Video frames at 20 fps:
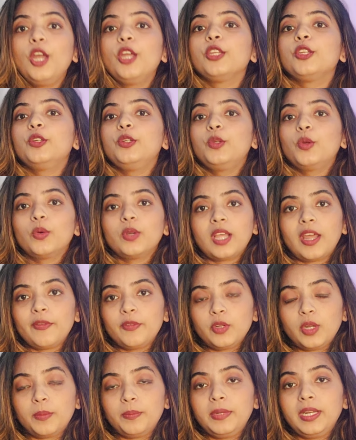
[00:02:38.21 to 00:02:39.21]
You don't have
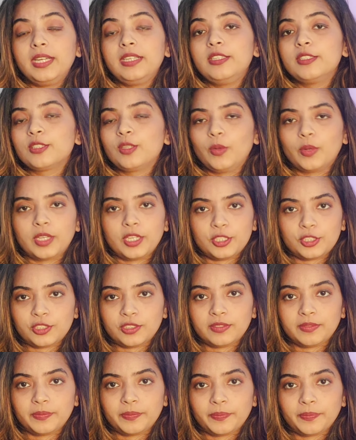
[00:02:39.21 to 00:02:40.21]
to update this
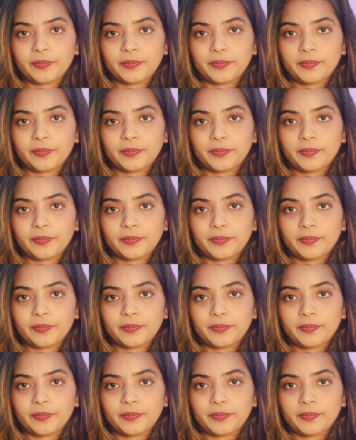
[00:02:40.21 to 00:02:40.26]
location.